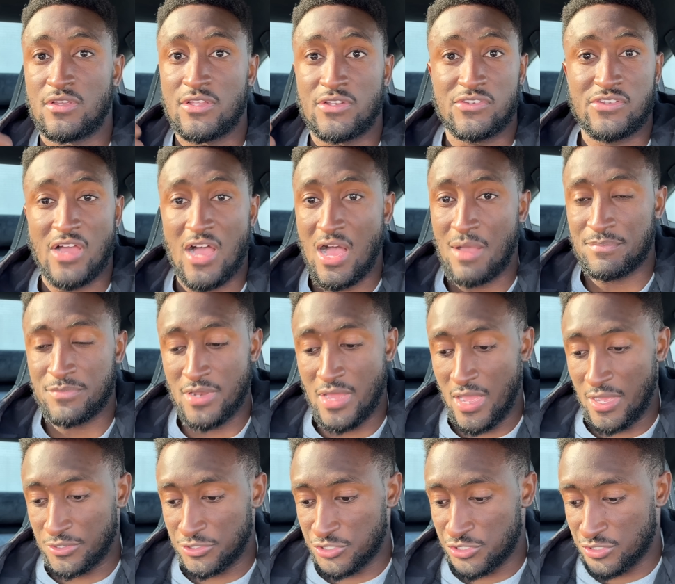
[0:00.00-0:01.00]
top
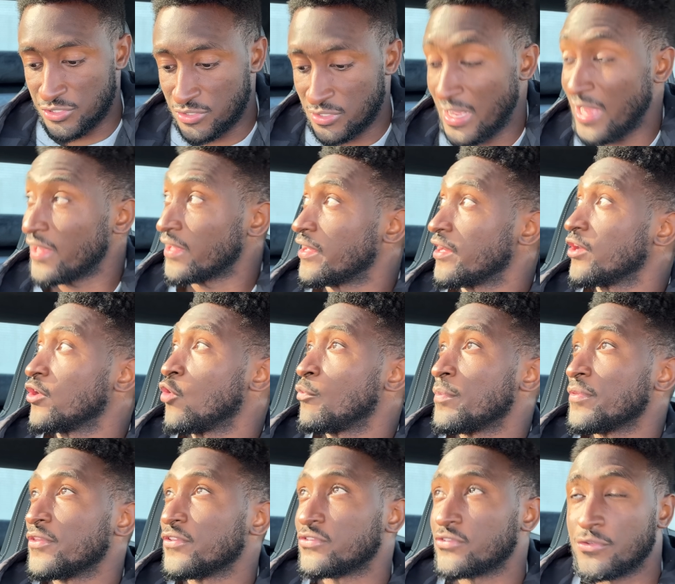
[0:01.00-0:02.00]
notch. I could
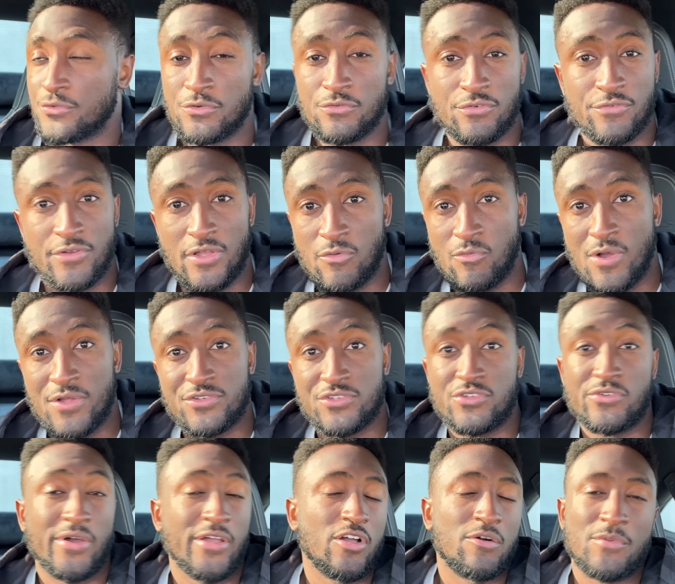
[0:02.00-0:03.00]
open the sunroof if I want
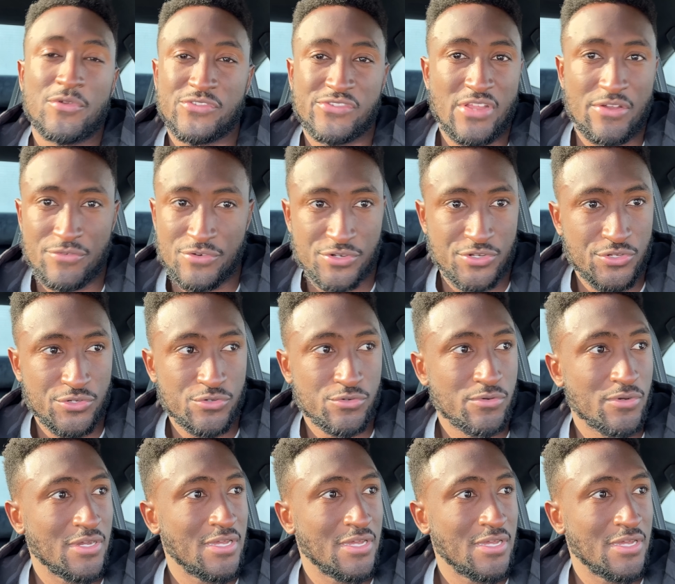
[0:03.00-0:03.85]
to. I almost never do.